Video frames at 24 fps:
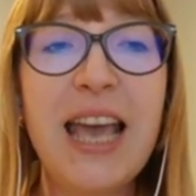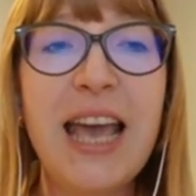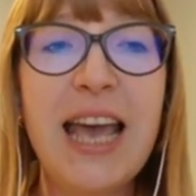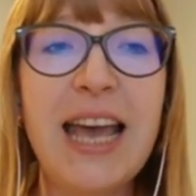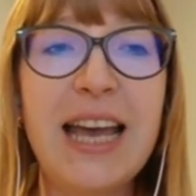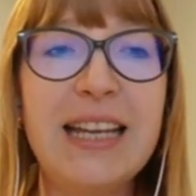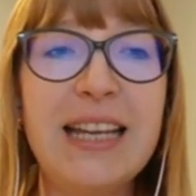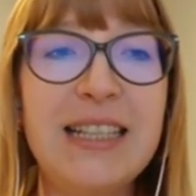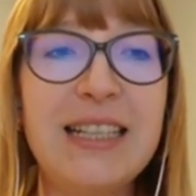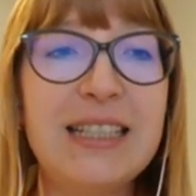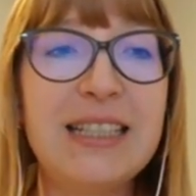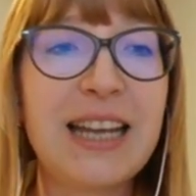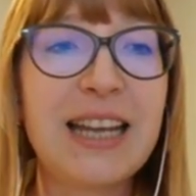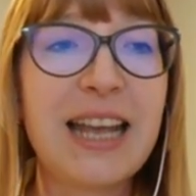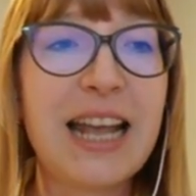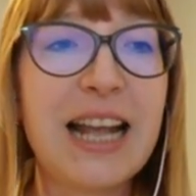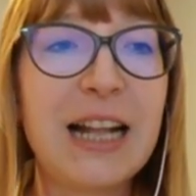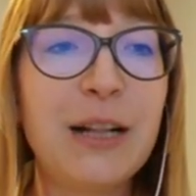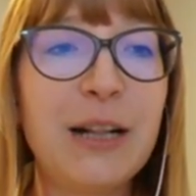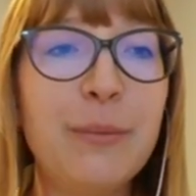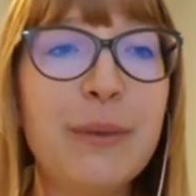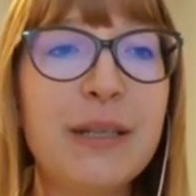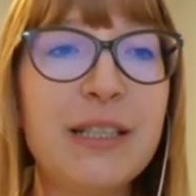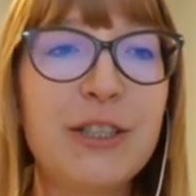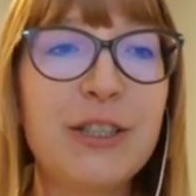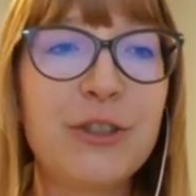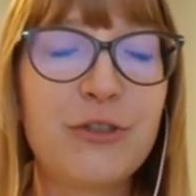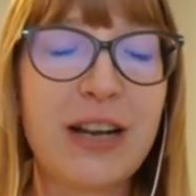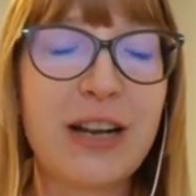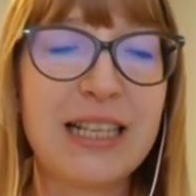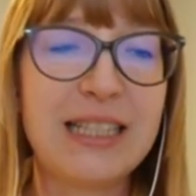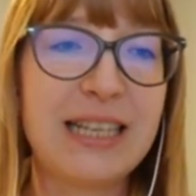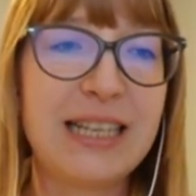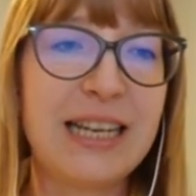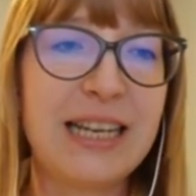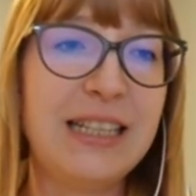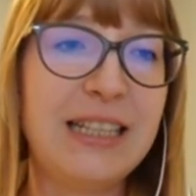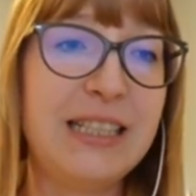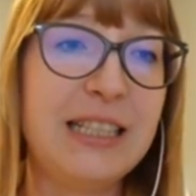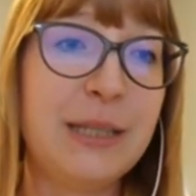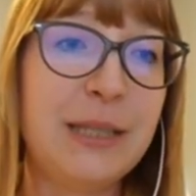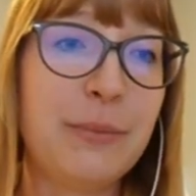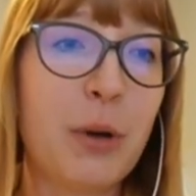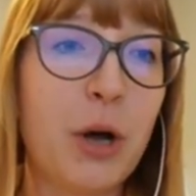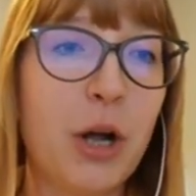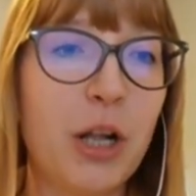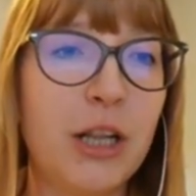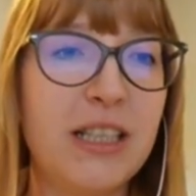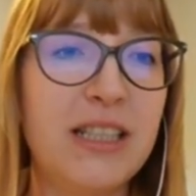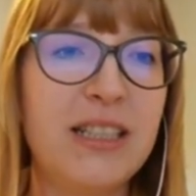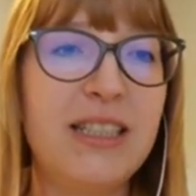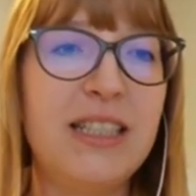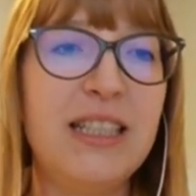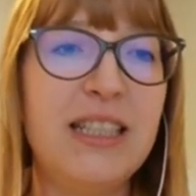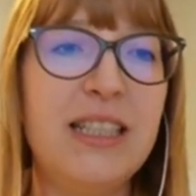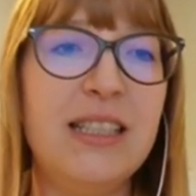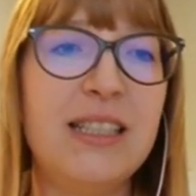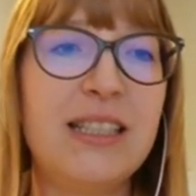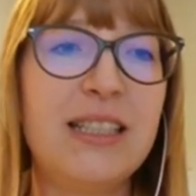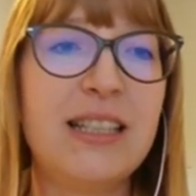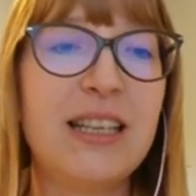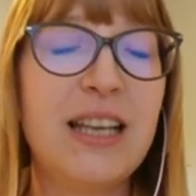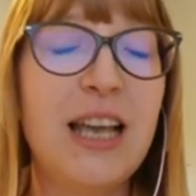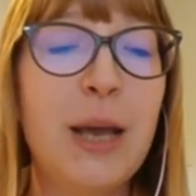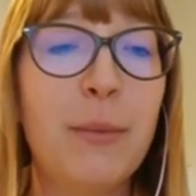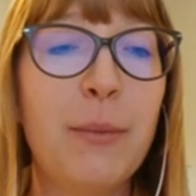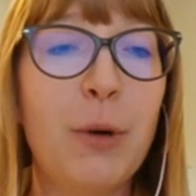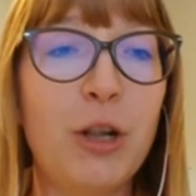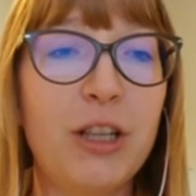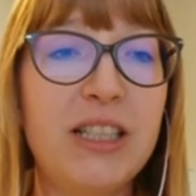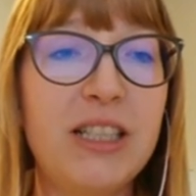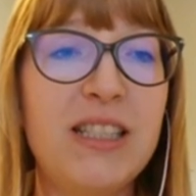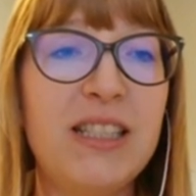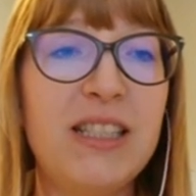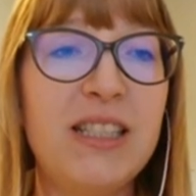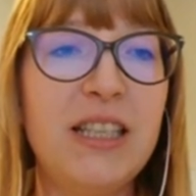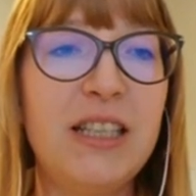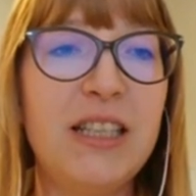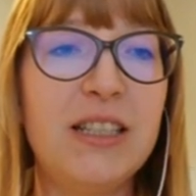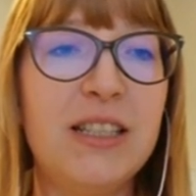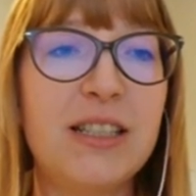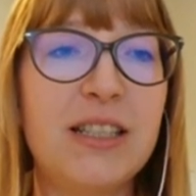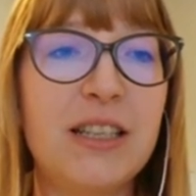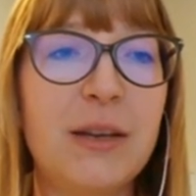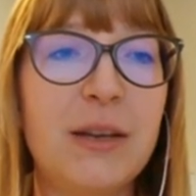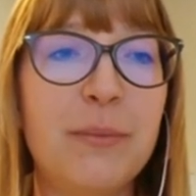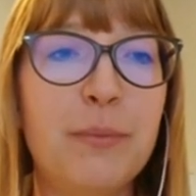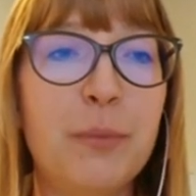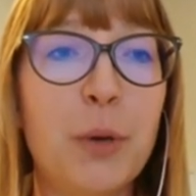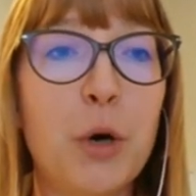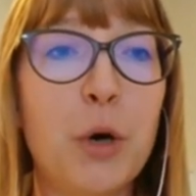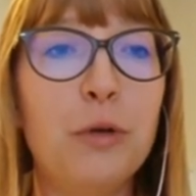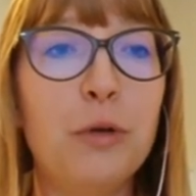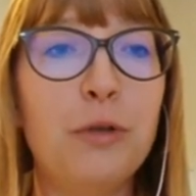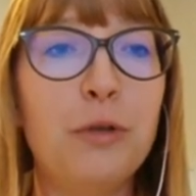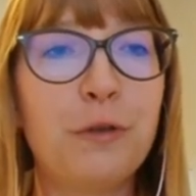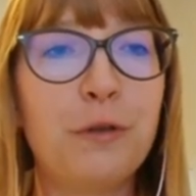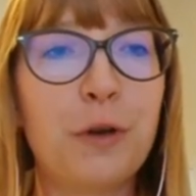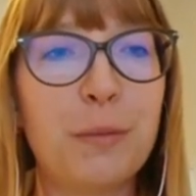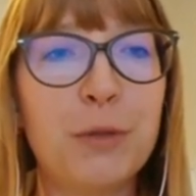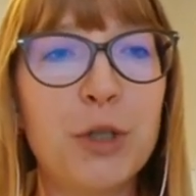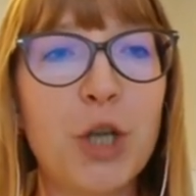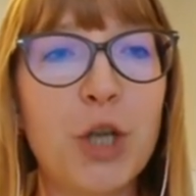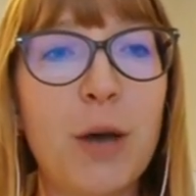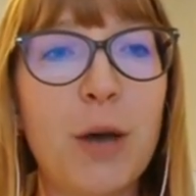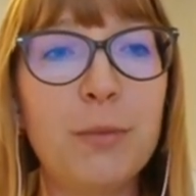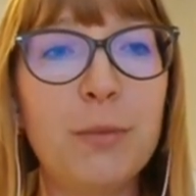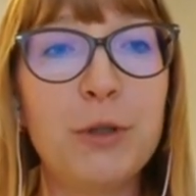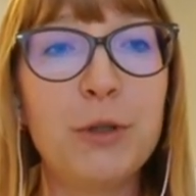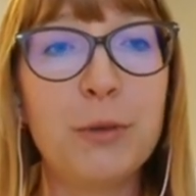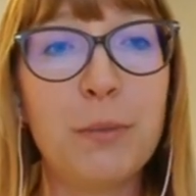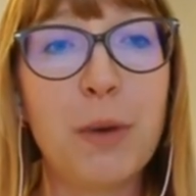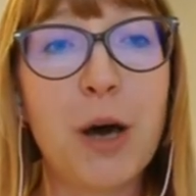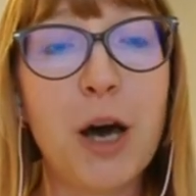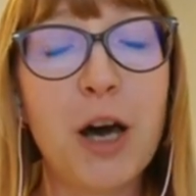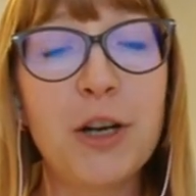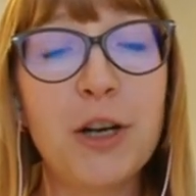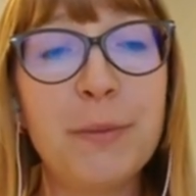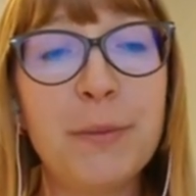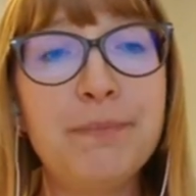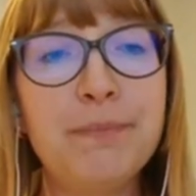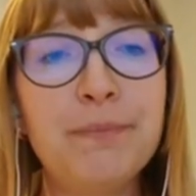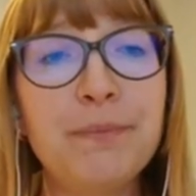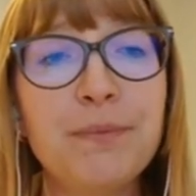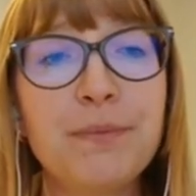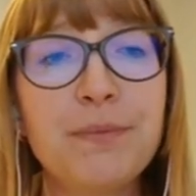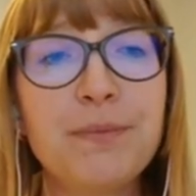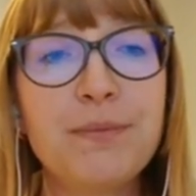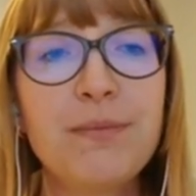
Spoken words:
and help us translate these policies both from top to bottom